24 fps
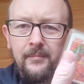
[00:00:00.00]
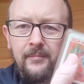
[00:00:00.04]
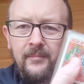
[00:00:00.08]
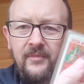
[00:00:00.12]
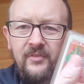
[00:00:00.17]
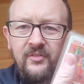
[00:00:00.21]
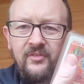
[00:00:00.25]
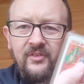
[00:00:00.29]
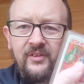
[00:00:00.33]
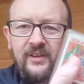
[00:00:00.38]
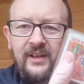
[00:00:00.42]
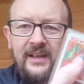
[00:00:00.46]

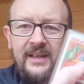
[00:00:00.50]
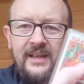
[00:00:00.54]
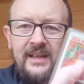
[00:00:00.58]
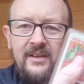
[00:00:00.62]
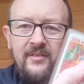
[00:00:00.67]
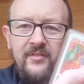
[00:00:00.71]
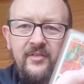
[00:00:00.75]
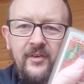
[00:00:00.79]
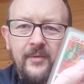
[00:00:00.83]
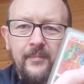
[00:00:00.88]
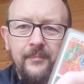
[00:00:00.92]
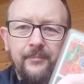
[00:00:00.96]

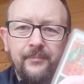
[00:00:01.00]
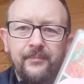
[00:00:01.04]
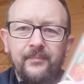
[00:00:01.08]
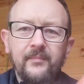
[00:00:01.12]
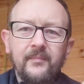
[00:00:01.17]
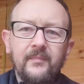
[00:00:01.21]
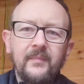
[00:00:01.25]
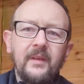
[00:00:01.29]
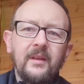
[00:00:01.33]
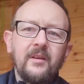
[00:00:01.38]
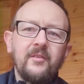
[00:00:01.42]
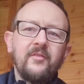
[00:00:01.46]
sleeve
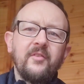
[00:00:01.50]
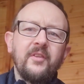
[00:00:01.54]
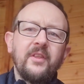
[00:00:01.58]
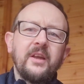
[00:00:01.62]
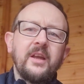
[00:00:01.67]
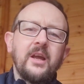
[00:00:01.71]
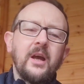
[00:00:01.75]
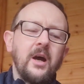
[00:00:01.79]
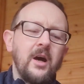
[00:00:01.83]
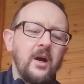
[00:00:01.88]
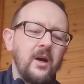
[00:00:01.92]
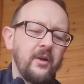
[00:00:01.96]
for the
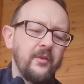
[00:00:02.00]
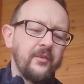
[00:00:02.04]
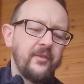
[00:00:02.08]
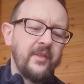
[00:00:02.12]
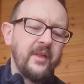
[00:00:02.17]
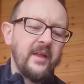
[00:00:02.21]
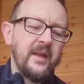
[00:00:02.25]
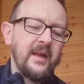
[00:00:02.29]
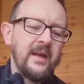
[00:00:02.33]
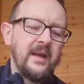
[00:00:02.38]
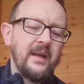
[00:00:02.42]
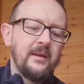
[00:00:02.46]
card
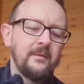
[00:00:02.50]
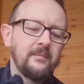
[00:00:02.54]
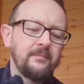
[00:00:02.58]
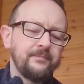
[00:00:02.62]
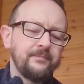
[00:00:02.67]
there.